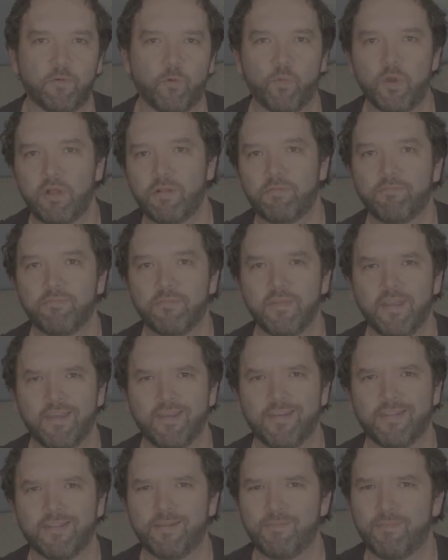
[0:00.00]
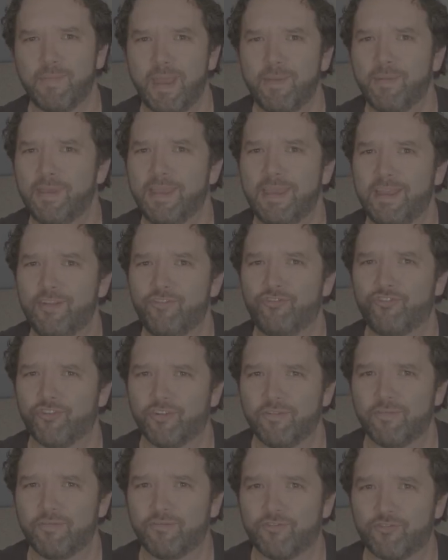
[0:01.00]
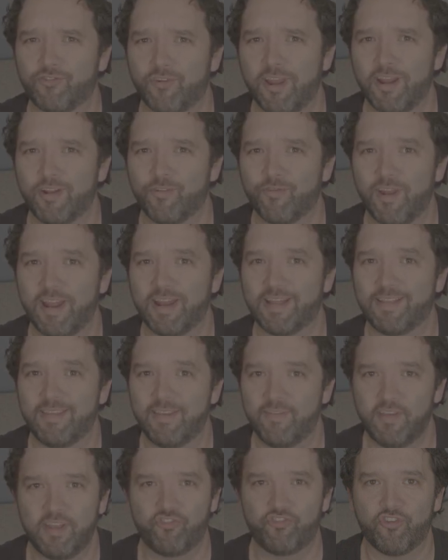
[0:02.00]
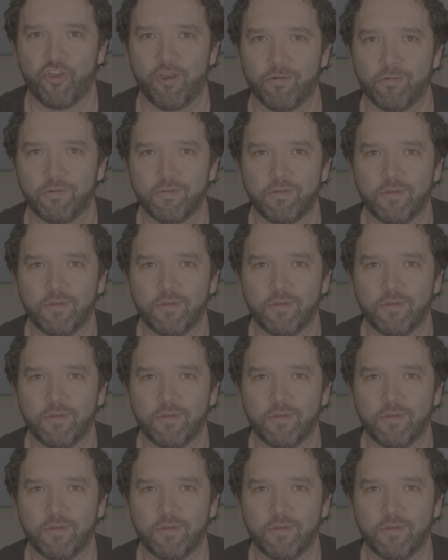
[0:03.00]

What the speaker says: Well, then maybe he shouldn't try to write a TV show.